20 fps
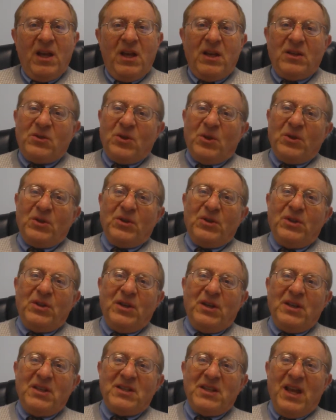
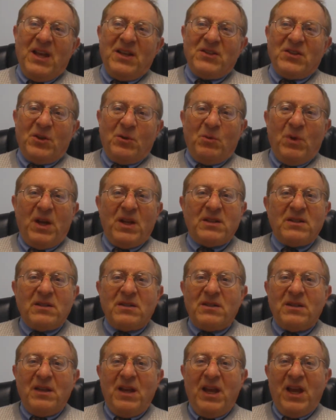His answer
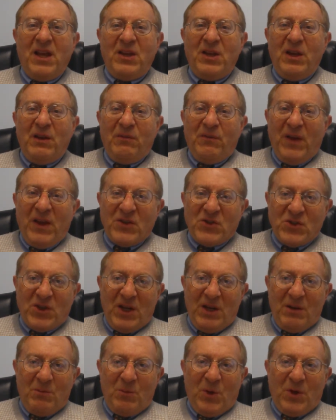was, if
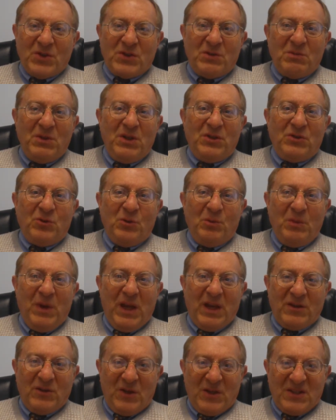Hashem wants me to
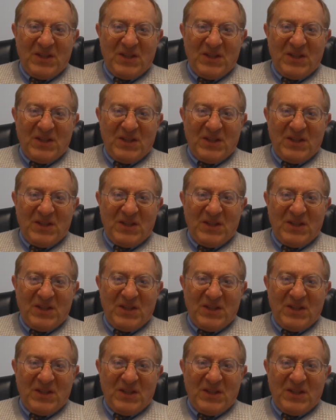make the